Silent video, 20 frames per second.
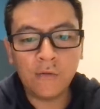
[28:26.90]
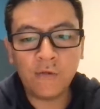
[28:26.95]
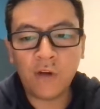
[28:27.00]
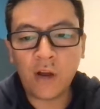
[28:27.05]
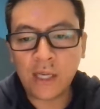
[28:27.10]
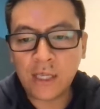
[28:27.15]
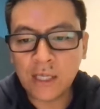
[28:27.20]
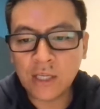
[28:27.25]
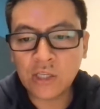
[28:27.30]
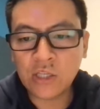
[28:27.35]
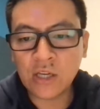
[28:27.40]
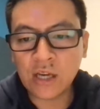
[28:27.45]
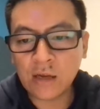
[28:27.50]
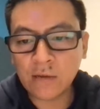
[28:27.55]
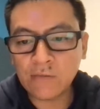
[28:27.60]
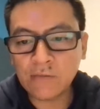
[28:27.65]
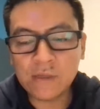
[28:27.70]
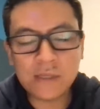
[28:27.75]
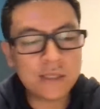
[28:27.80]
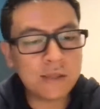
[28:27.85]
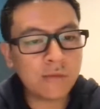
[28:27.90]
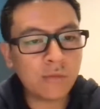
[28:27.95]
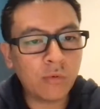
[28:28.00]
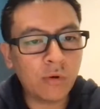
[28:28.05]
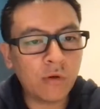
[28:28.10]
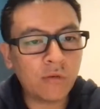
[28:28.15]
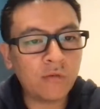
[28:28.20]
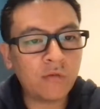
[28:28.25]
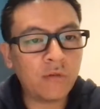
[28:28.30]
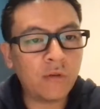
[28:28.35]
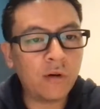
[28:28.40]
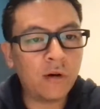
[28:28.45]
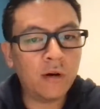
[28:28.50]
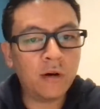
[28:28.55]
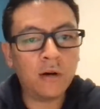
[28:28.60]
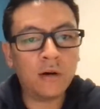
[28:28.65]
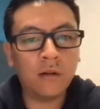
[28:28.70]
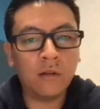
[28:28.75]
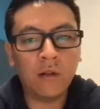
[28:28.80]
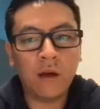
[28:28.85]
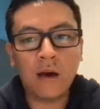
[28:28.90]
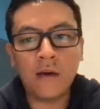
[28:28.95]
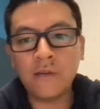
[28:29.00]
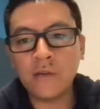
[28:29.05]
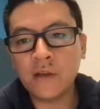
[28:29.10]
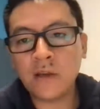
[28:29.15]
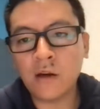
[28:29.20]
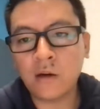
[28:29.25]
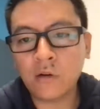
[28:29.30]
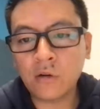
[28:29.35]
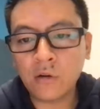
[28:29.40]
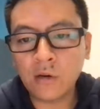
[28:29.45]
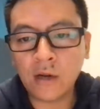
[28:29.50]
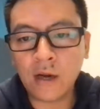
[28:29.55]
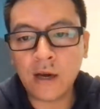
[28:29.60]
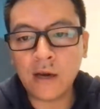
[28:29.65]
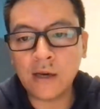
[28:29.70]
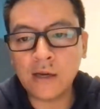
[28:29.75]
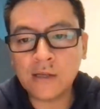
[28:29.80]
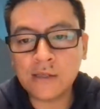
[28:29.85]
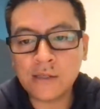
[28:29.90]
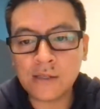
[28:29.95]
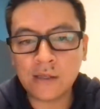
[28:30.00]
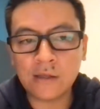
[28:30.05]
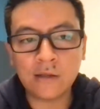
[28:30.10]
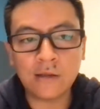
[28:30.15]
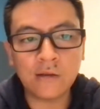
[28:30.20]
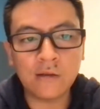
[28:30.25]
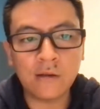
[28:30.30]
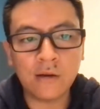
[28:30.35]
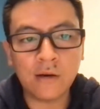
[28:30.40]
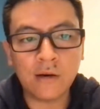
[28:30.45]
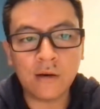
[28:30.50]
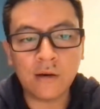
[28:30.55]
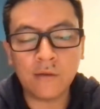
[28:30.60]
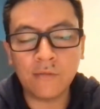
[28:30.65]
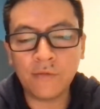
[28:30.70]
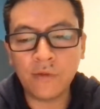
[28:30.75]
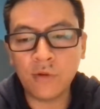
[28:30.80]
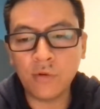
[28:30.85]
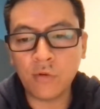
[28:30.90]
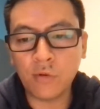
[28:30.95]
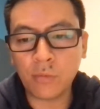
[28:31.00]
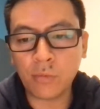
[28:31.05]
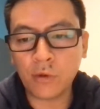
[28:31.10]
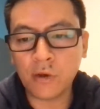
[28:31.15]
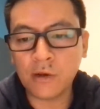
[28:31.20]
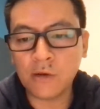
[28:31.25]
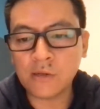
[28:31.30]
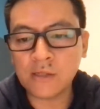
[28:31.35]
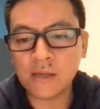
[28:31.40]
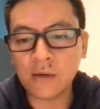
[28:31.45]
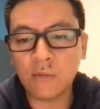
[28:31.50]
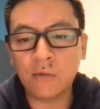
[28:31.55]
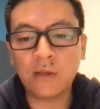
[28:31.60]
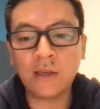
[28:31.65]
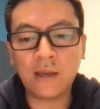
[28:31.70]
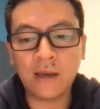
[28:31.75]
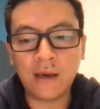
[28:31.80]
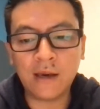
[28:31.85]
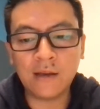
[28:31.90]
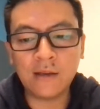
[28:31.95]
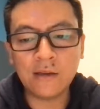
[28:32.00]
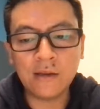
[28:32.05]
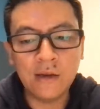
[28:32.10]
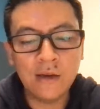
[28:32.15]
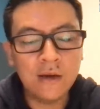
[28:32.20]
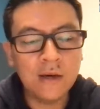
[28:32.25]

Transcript: finding gems with a lot of the younger guys and newer players that we get.